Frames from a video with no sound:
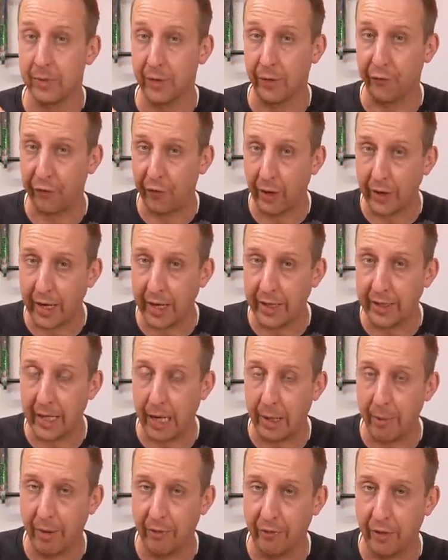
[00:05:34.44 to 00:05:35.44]
The front end,
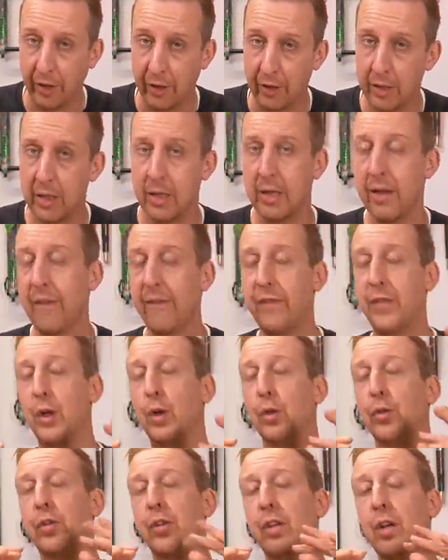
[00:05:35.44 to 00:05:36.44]
however,
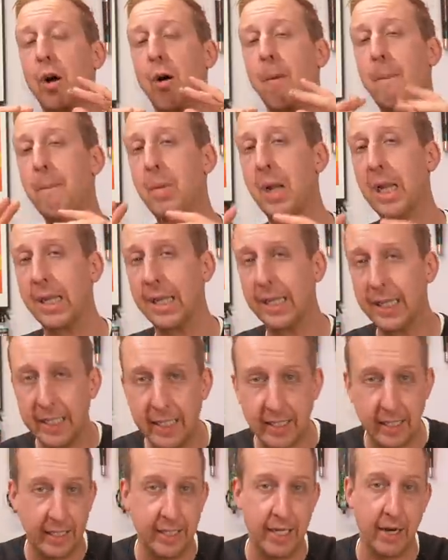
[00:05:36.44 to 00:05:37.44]
feels
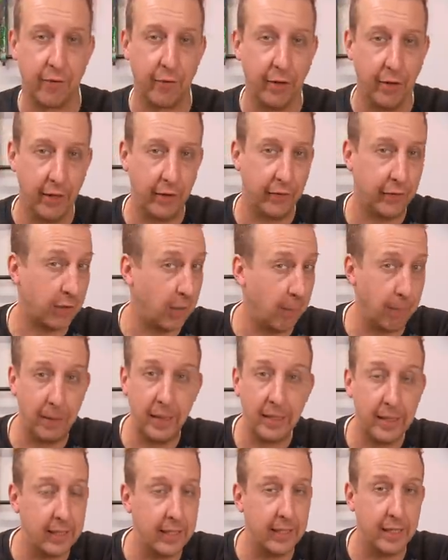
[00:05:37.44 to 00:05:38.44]
completely different. It's a
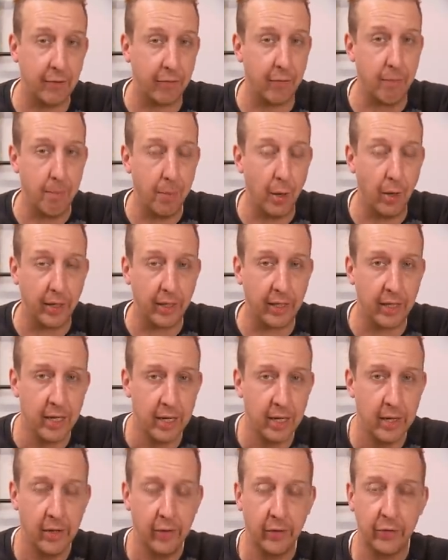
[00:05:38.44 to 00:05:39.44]
completely different bike.
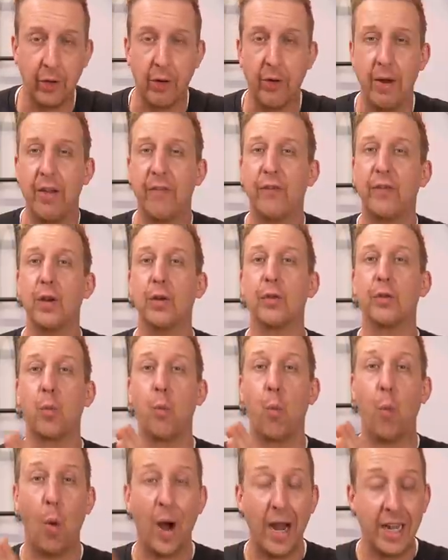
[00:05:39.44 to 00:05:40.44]
So it feels
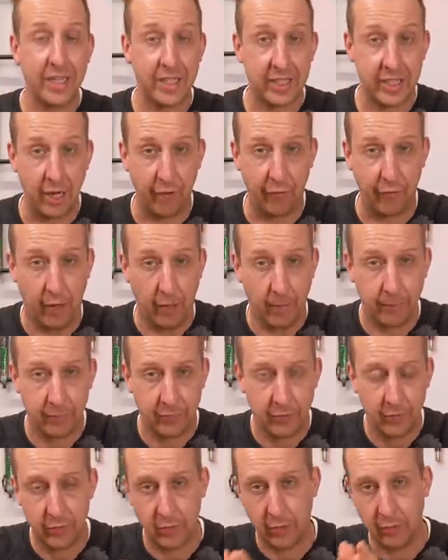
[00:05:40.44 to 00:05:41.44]
way stiffer.
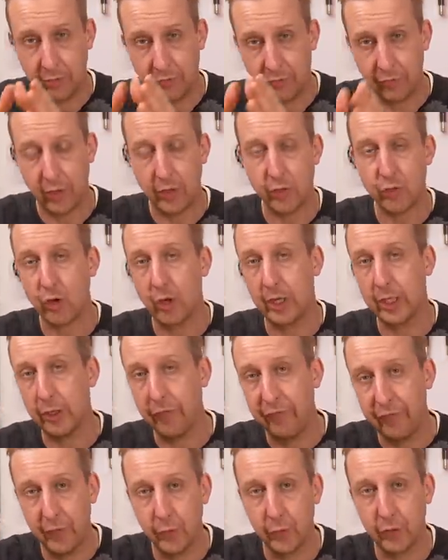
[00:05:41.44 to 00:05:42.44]
So the front
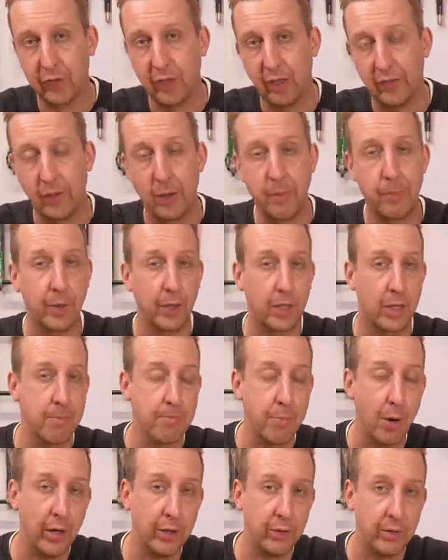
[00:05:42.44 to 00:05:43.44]
triangle feels stiffer, but
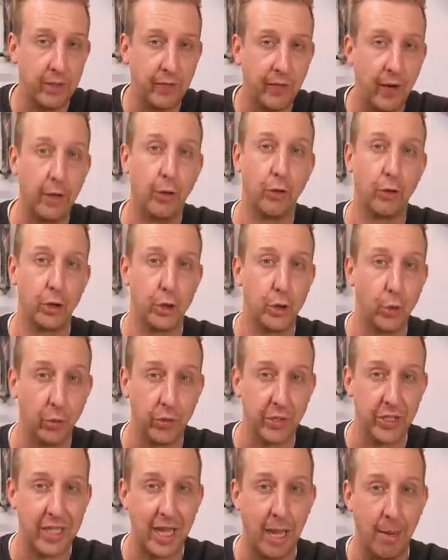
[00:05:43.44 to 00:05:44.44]
combined with the fact you've got a
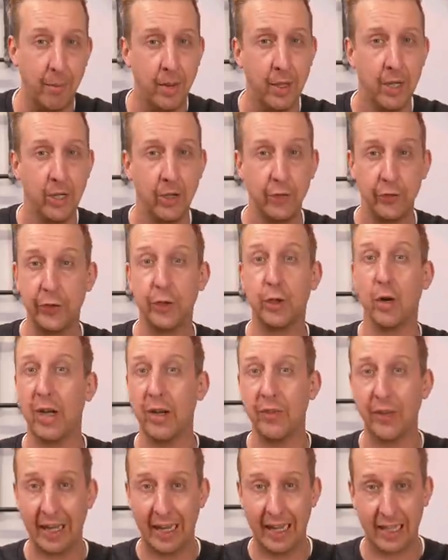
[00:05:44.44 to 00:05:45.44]
shorter stem, so you've got
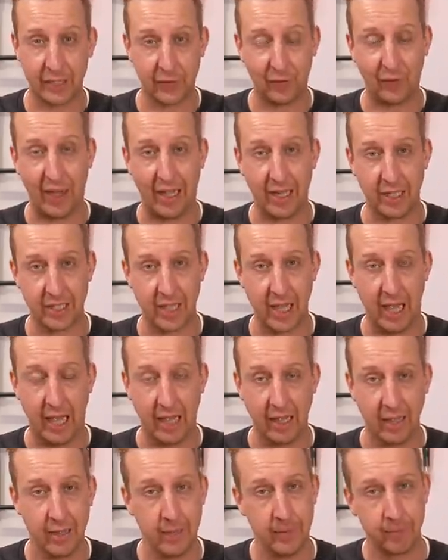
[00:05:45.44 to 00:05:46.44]
even less flex
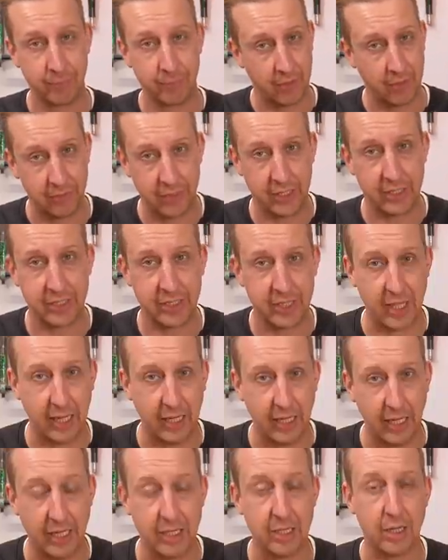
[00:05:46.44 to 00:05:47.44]
there. This
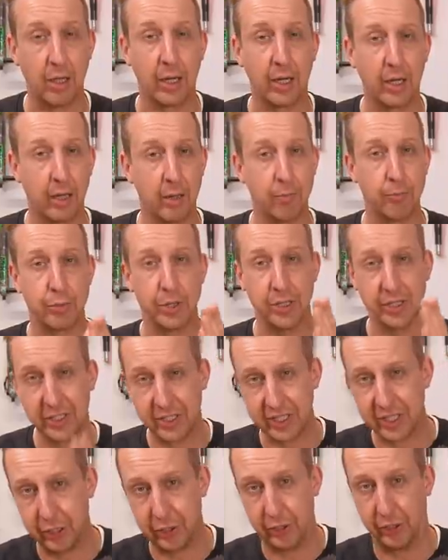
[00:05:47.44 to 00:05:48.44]
thing is like
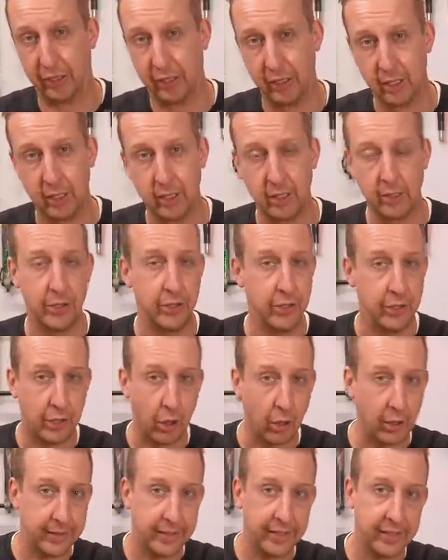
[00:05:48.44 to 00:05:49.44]
precision. You
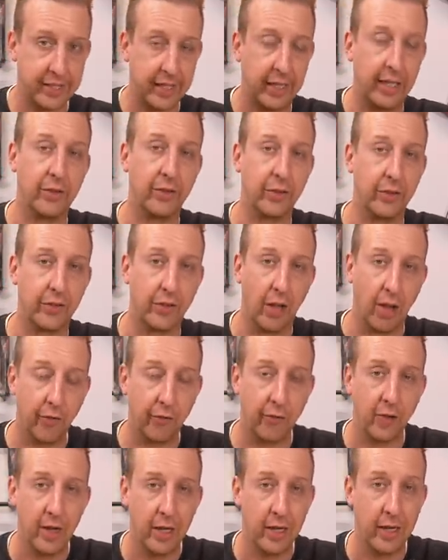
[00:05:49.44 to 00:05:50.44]
guide this thing into
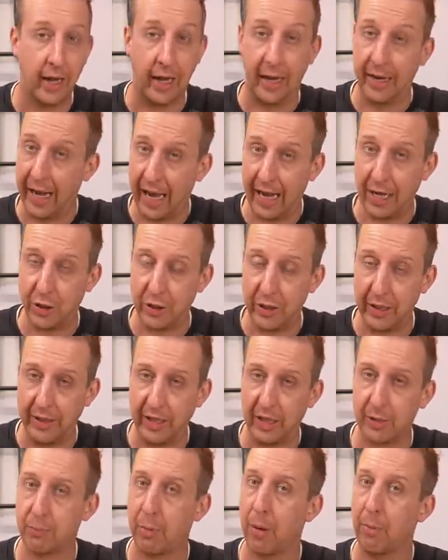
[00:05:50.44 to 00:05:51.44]
stuff, and actually
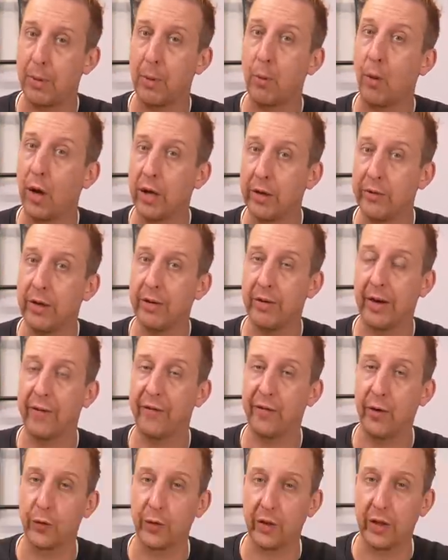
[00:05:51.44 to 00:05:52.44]
that's probably why the rear
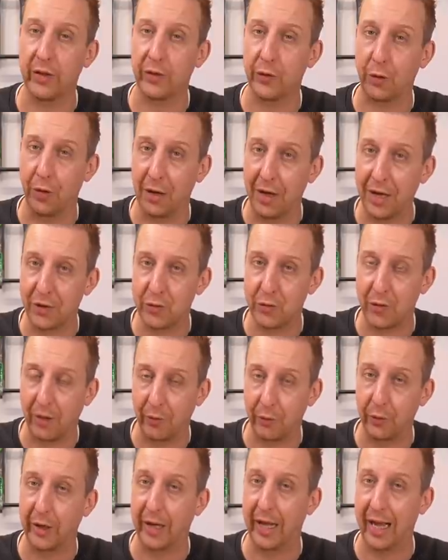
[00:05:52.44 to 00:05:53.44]
end feels like it's got less
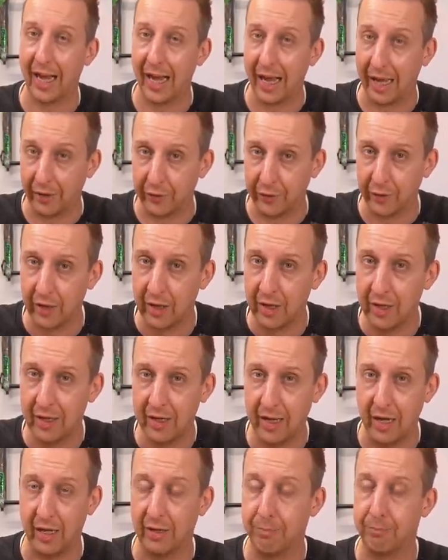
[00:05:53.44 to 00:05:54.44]
travel than it has,
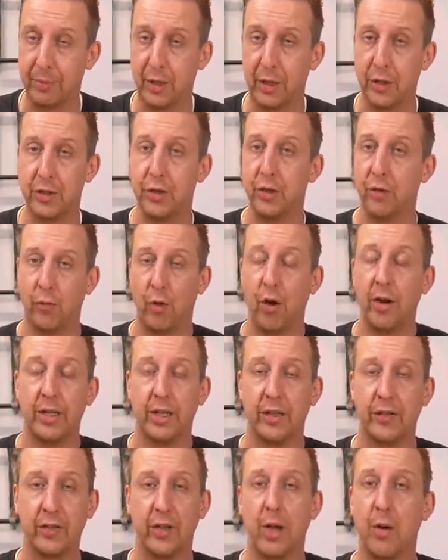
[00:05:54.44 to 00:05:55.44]
uh, because you're
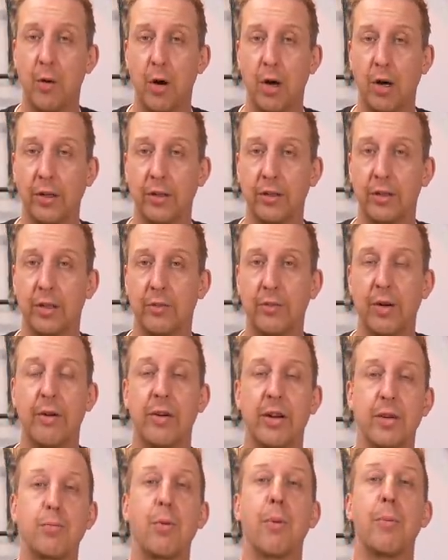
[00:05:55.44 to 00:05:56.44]
riding it so hard, the
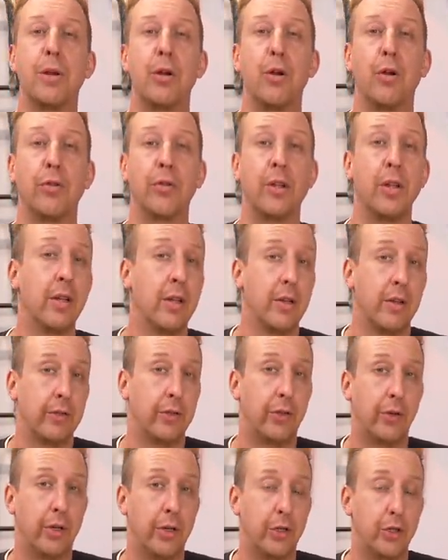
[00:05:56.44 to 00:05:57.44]
rear end's probably not
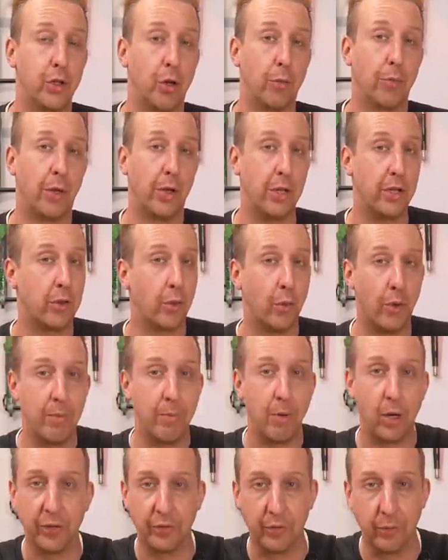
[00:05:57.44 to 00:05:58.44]
doing the job that you thought it
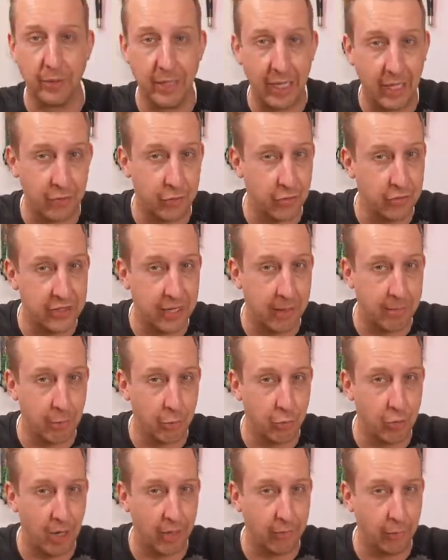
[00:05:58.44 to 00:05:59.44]
might do with the extra ten
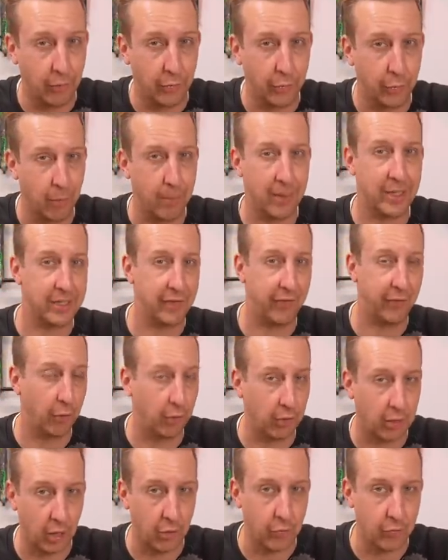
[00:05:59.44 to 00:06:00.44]
mil travel. It sort of makes it
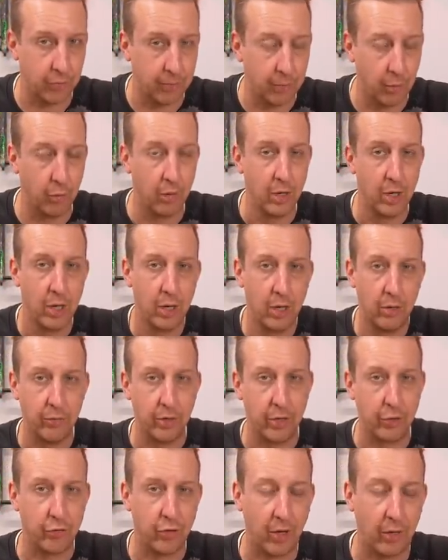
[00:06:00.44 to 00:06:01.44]
feel like one hundred mil
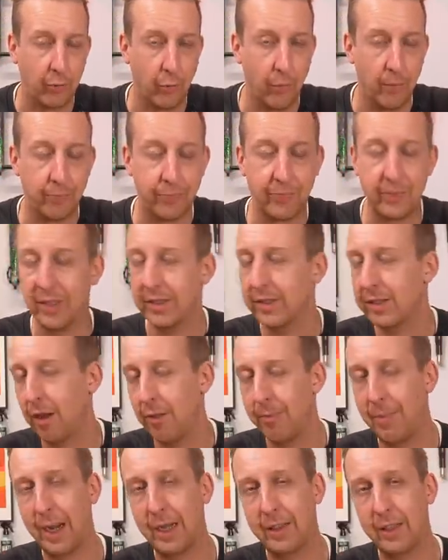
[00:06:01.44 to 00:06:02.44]
rear travel. It's
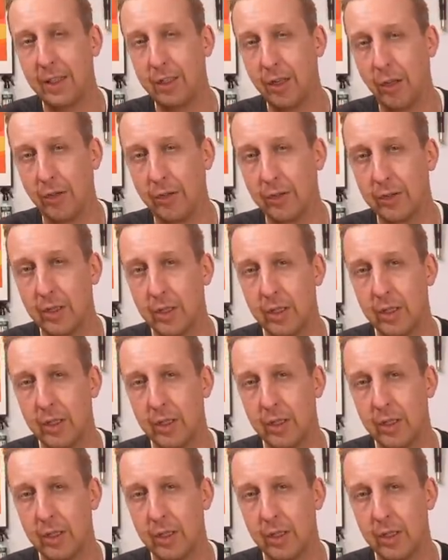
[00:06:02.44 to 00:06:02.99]
no bad thing though.